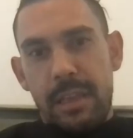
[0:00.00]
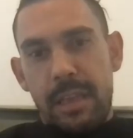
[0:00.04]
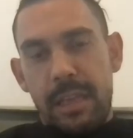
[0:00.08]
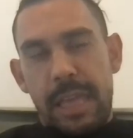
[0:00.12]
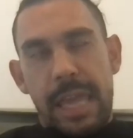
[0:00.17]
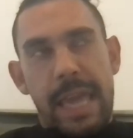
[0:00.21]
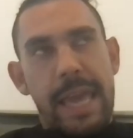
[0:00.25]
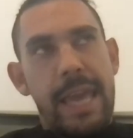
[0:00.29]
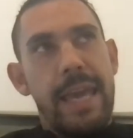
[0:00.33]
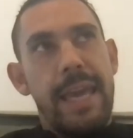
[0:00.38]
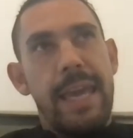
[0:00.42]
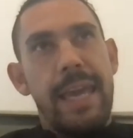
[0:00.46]

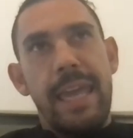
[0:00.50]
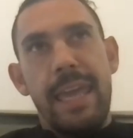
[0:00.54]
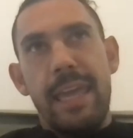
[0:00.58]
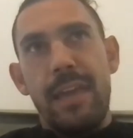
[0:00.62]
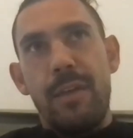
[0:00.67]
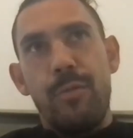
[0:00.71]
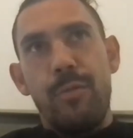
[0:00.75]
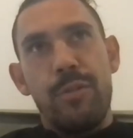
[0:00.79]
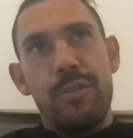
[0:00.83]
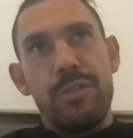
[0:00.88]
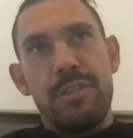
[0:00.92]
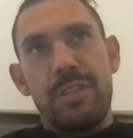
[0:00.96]
Yeah,
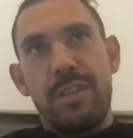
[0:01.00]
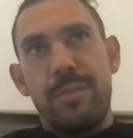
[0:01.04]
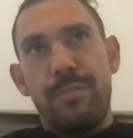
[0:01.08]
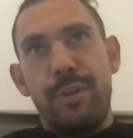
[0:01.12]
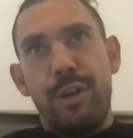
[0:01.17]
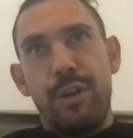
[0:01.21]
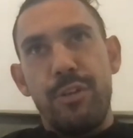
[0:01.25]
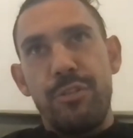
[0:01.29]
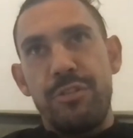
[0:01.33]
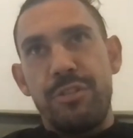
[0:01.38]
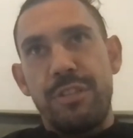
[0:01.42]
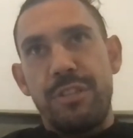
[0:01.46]
he was the
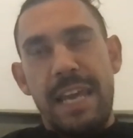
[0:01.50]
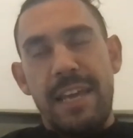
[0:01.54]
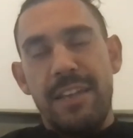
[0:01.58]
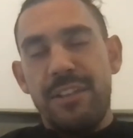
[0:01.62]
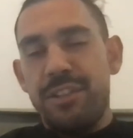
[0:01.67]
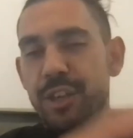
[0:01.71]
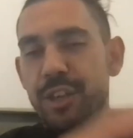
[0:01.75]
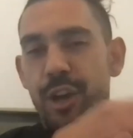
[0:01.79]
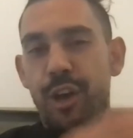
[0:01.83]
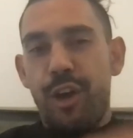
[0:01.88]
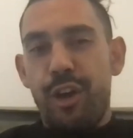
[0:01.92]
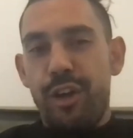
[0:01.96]
most
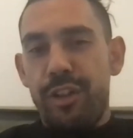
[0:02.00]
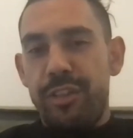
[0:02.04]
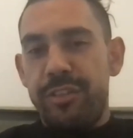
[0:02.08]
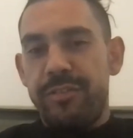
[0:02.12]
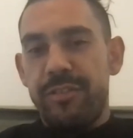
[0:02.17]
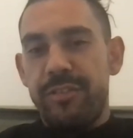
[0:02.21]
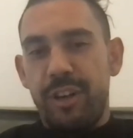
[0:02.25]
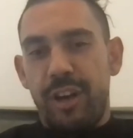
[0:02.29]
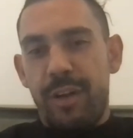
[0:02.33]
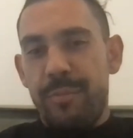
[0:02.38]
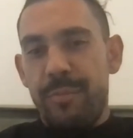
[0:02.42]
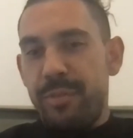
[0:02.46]
down to earth
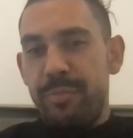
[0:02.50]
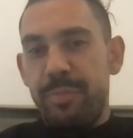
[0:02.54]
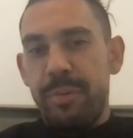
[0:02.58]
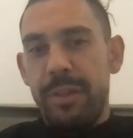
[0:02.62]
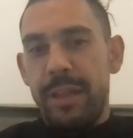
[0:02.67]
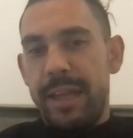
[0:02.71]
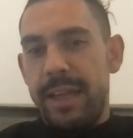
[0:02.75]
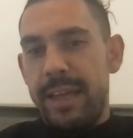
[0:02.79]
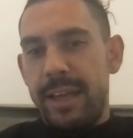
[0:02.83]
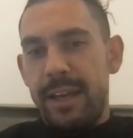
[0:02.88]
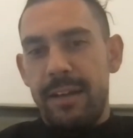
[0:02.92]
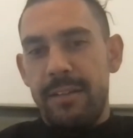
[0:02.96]
type of
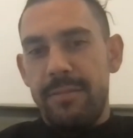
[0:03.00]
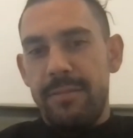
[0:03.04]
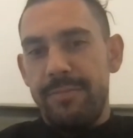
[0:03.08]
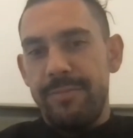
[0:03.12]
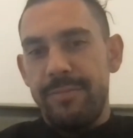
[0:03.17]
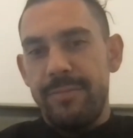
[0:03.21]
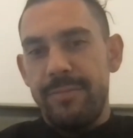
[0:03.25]
player